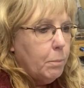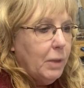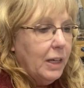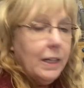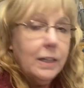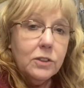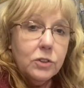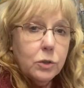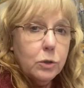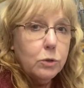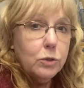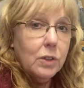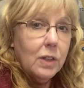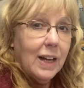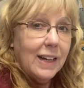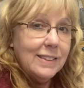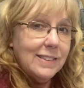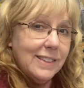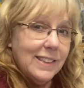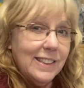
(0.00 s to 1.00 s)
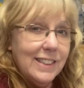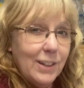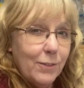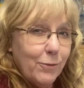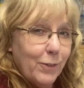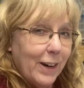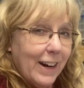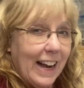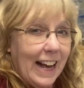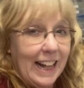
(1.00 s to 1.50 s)
because there's lots of
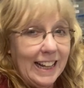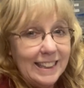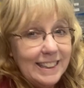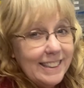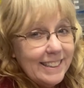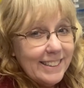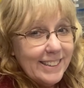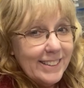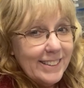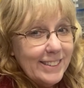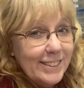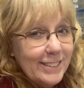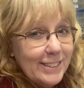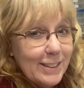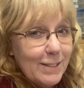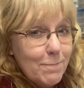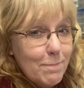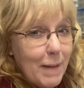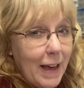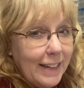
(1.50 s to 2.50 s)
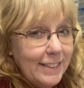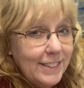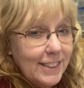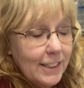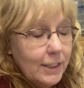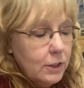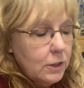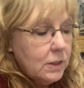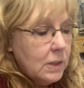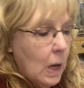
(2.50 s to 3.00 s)
different colors of
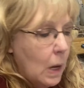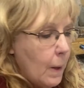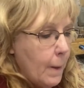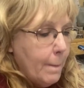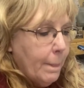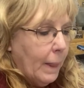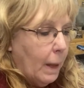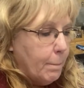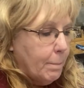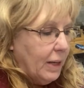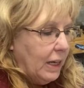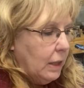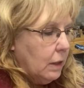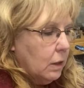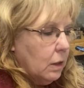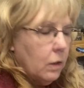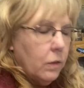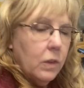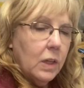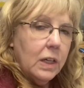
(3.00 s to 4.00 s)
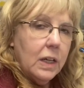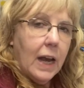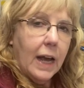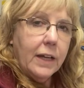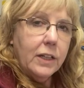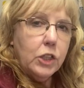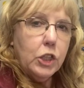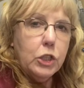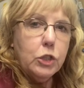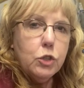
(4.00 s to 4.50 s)
patches. But the
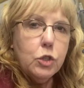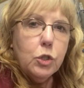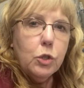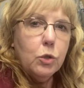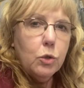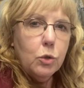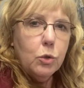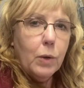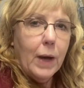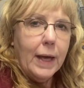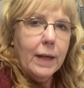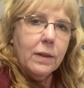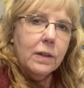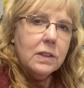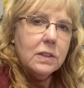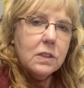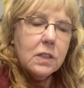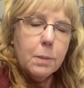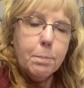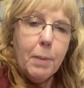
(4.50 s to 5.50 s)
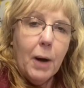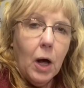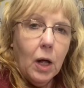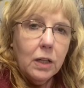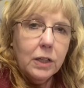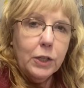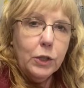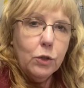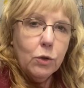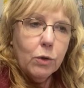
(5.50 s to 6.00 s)
92, and it's a
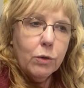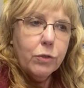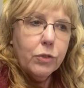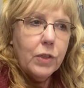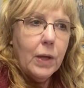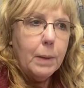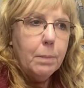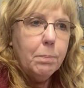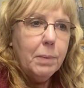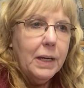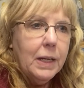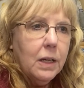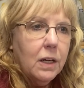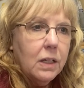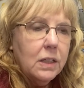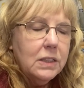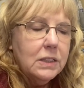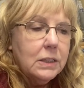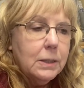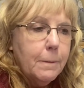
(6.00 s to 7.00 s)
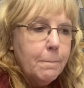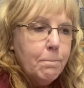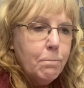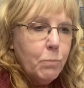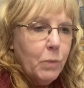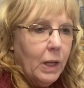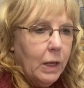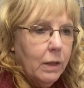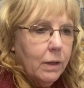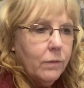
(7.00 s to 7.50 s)
polyurethane because
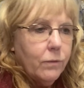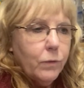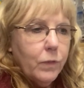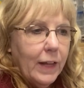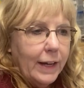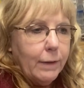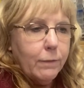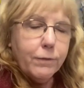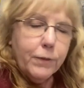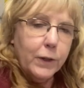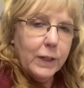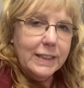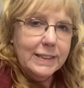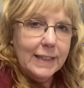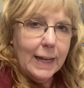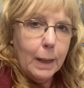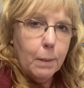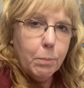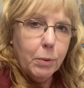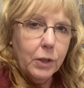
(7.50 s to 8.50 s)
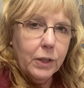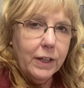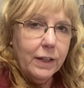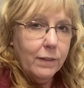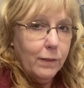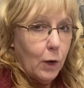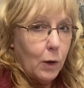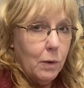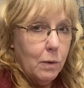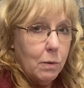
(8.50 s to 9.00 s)
like for example
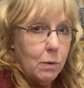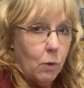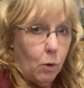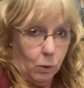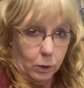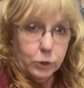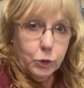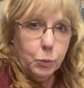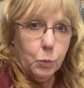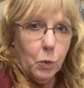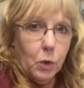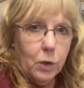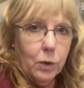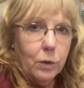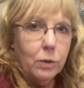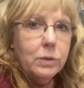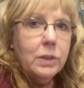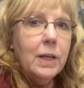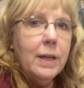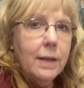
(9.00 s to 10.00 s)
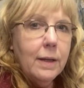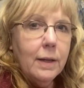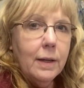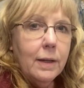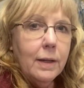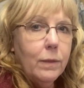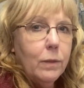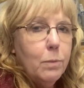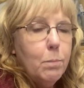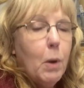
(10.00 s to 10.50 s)
in the horse world
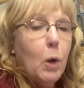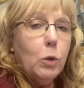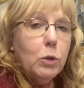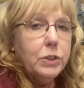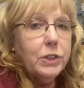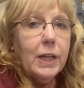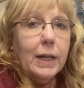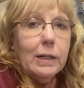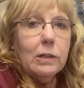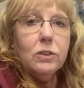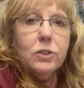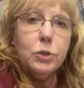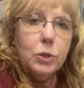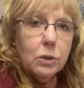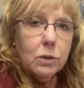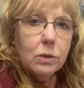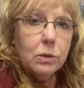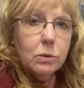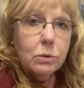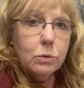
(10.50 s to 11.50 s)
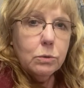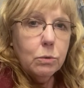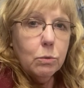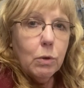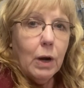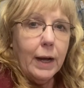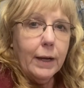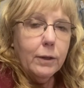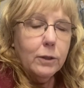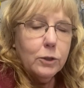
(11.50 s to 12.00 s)
motorcycles or
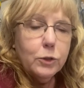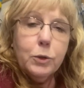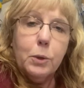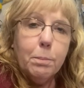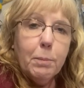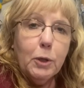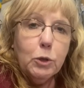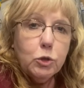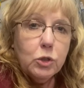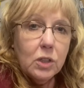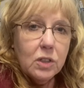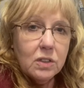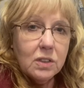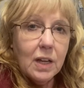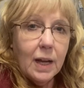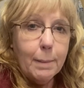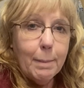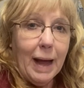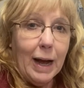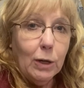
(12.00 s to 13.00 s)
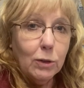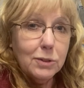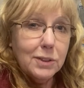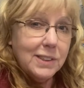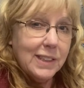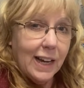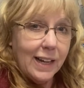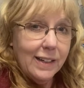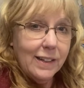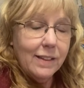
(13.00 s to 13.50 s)
riders are most of the time
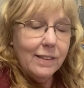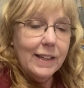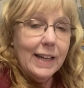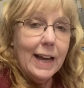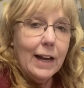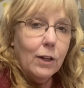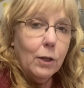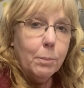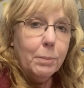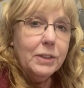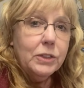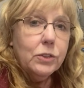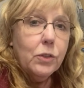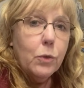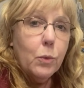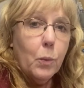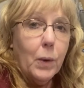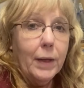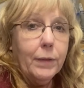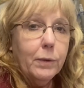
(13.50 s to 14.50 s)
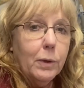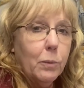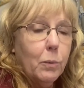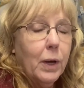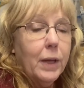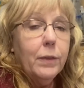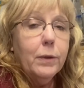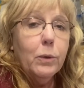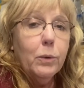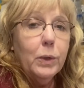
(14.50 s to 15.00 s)
outside in the elements of the weather,
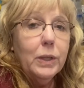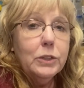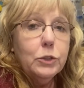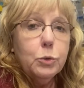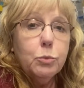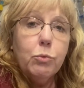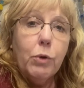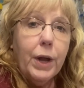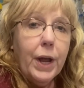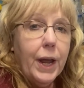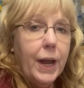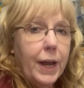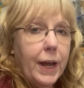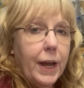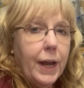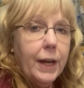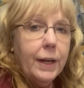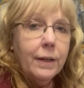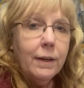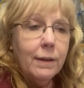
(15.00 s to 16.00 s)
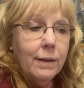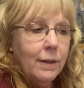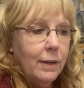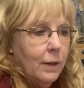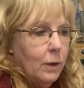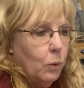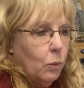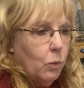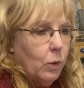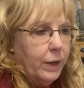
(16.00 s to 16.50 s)
whether it's rain,
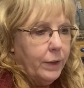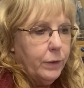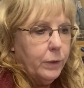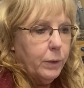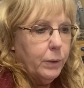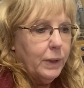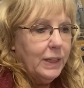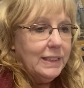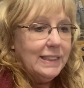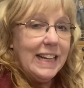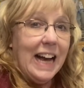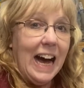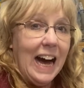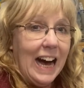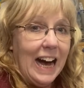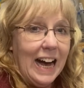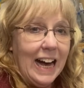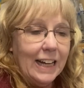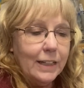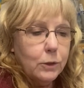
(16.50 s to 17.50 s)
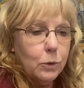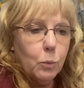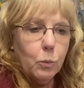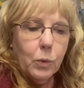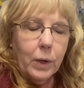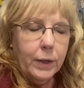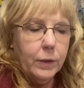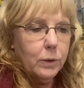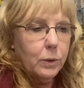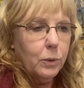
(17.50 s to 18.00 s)
whether it's hot,
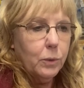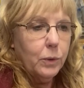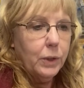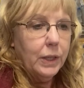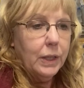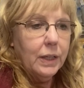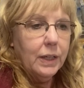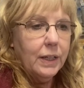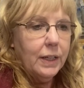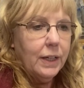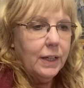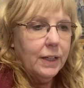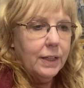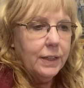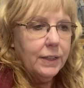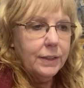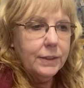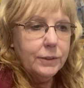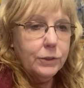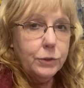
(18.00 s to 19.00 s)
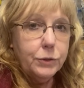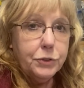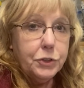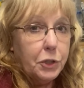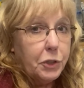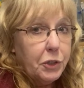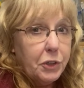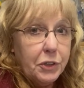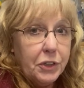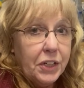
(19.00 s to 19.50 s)
whether it is
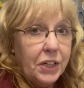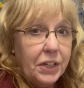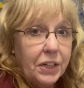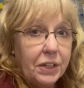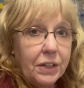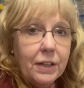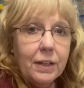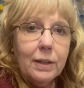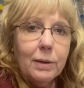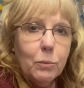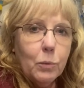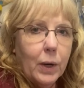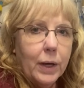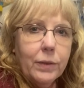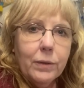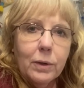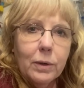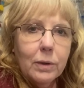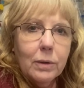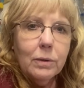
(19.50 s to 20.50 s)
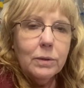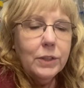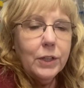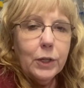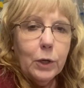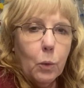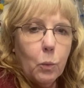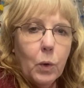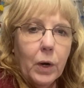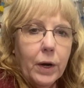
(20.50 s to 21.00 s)
dirty, whether
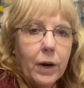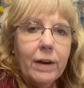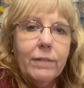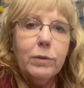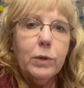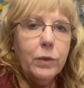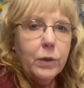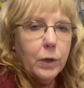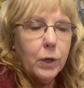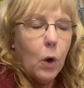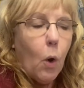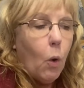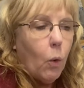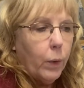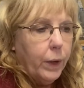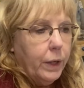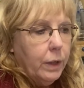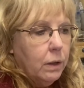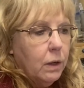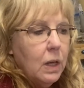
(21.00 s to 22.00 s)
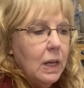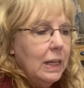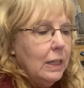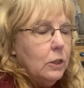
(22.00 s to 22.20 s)
wherever they're going.